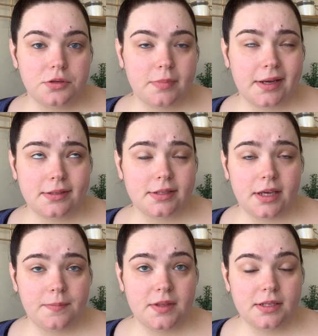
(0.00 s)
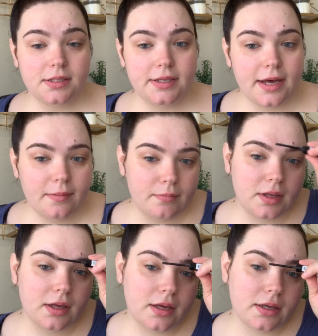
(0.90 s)
you might skip this step
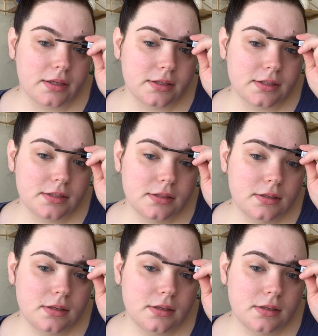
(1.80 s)
because